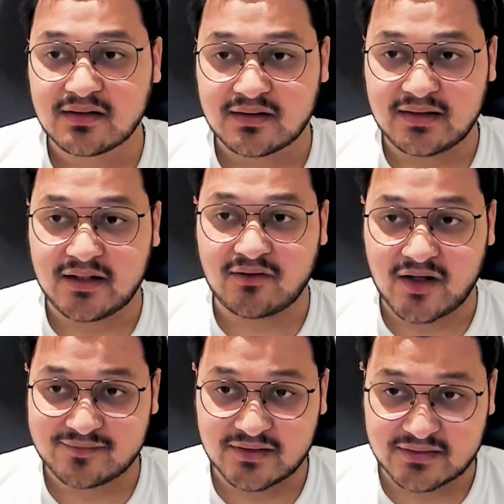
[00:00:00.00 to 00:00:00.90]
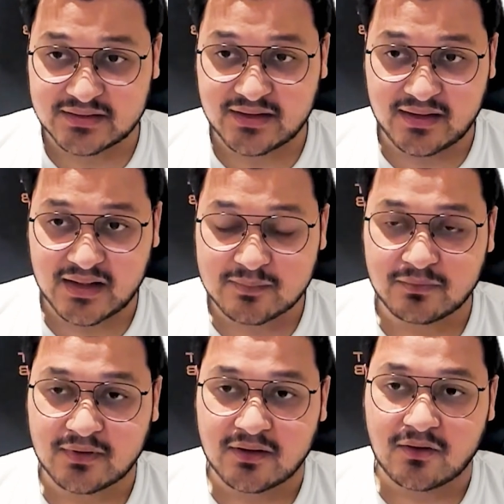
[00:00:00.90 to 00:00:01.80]
Then you have the trigger
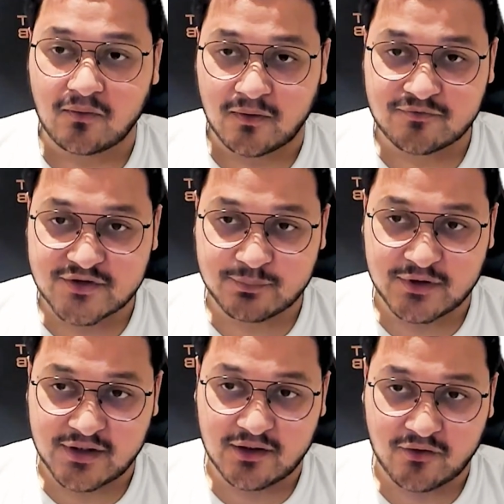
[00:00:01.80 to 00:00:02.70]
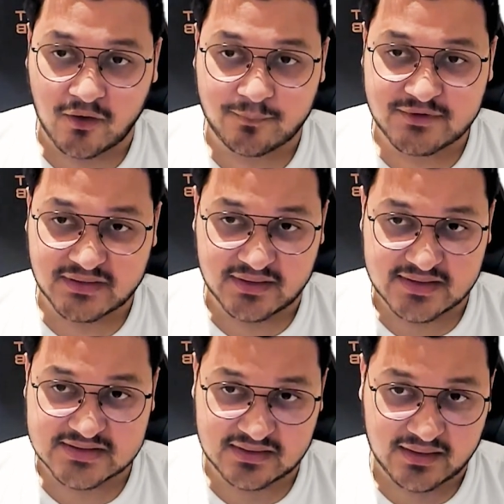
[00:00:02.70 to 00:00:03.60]
name, on which particular object it
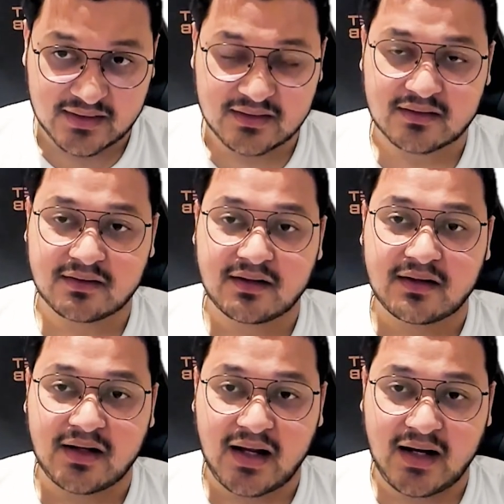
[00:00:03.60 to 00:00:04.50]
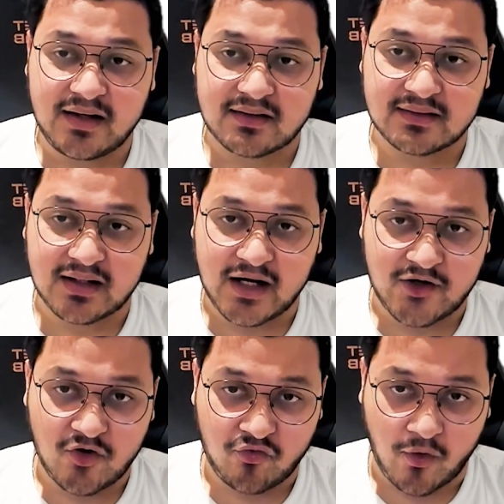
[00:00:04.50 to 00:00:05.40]
is running, and the
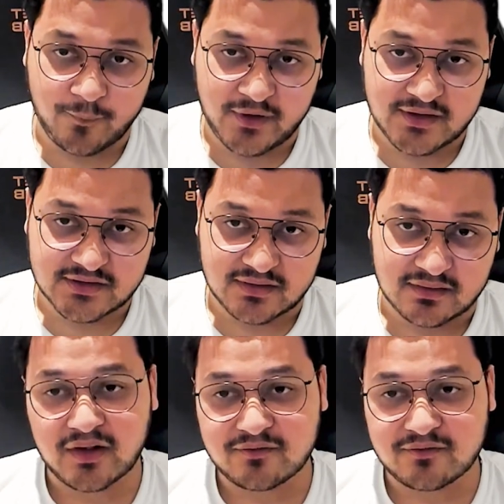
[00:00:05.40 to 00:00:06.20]
kind of operation.